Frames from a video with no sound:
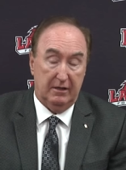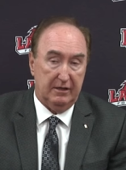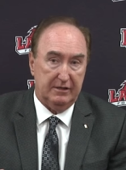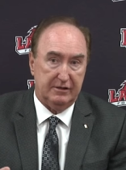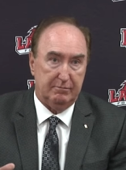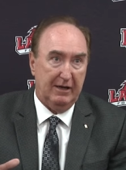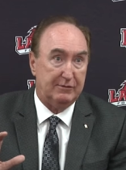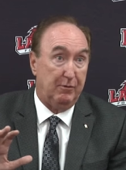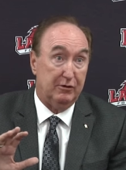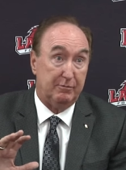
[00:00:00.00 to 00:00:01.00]
he says,
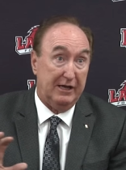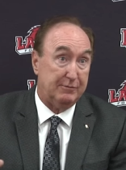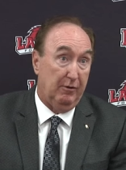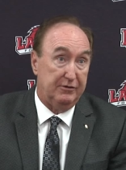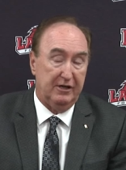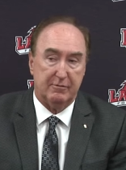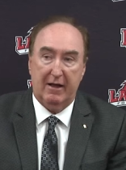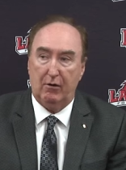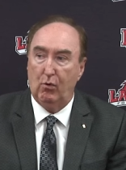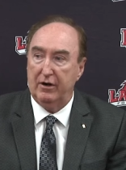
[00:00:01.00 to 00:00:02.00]
baseball is baseball. It doesn't
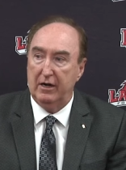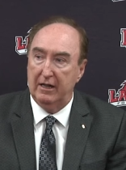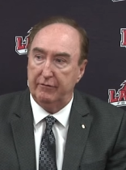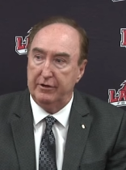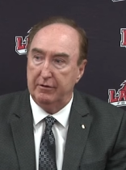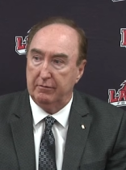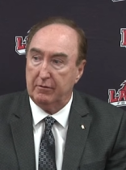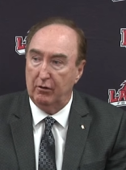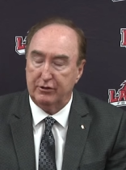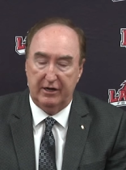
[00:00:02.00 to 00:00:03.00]
matter what level you're
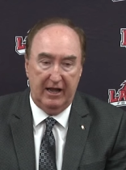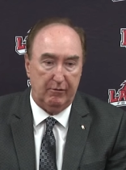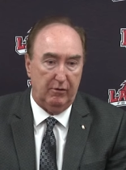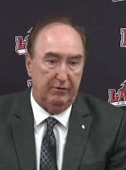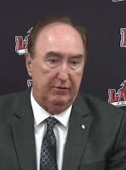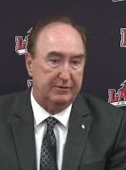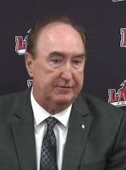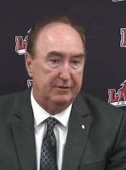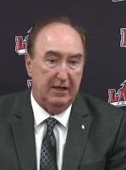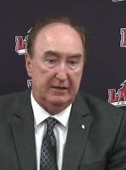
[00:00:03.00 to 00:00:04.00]
coaching at, whether
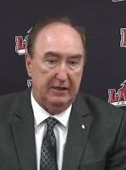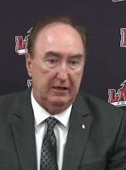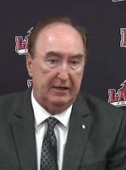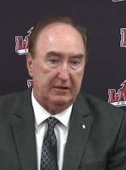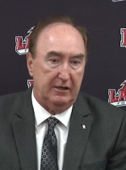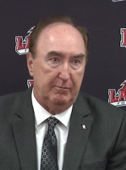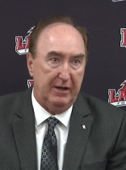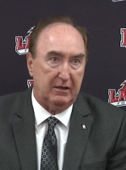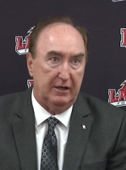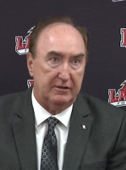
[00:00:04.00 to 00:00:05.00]
it's little league to the
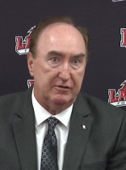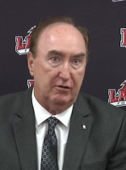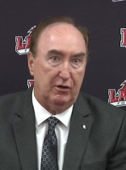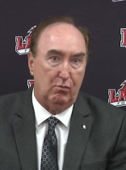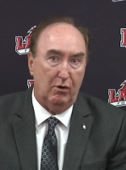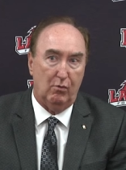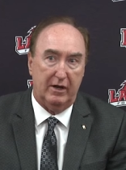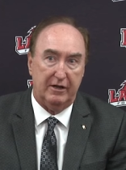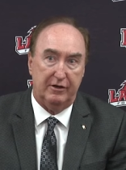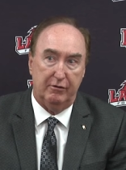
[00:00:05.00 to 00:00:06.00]
big leagues, there's only one
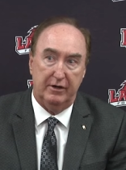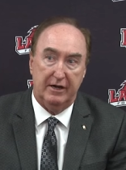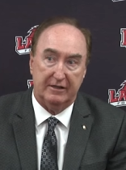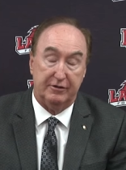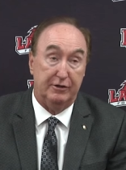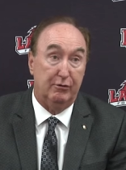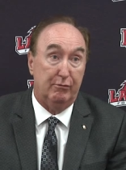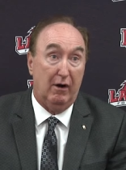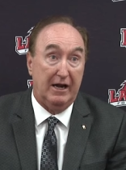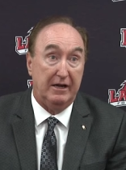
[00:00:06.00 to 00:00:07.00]
way to do it, and that's to do it
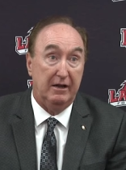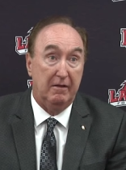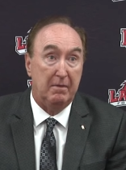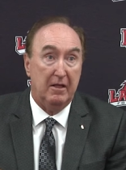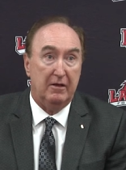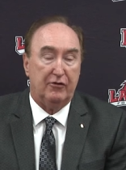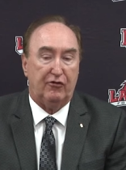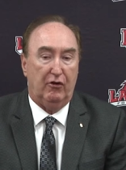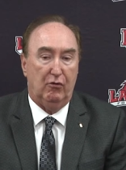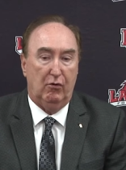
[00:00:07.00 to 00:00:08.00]
right.
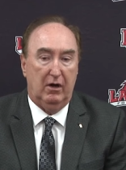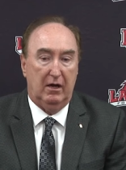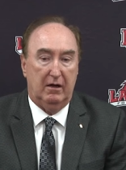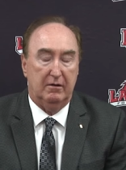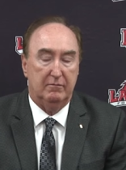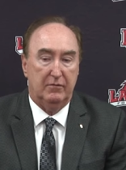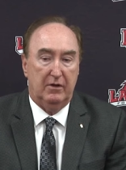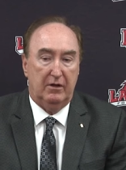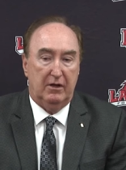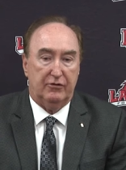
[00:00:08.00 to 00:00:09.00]
So, uh,
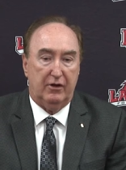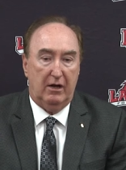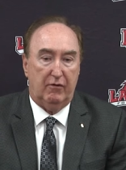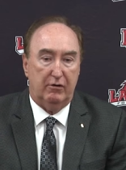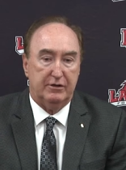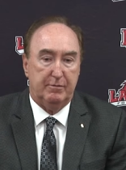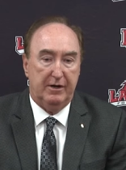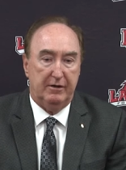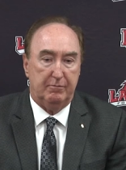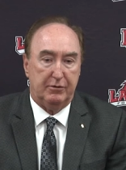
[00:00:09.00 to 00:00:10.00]
so I've always
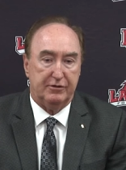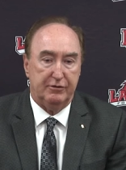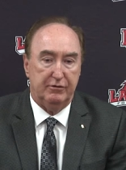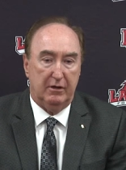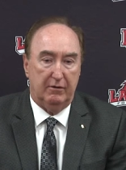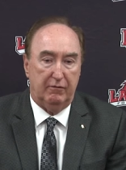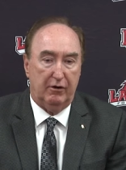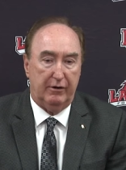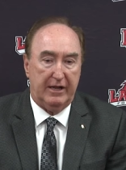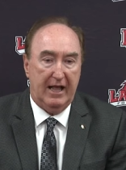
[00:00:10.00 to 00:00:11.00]
been in pursuit of
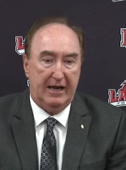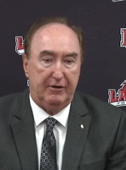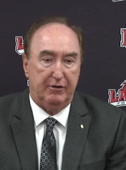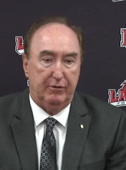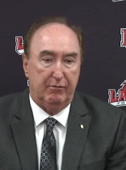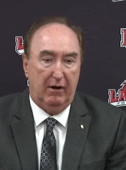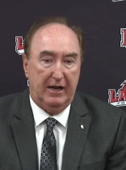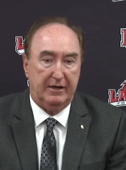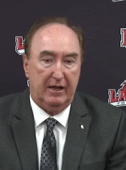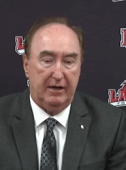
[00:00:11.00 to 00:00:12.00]
learning how to do it
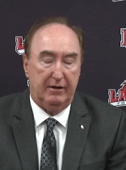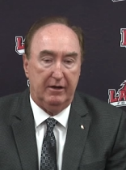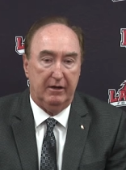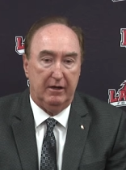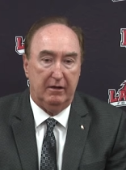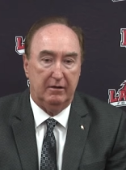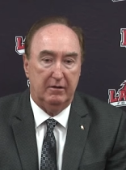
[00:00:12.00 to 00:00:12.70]
right, and uh,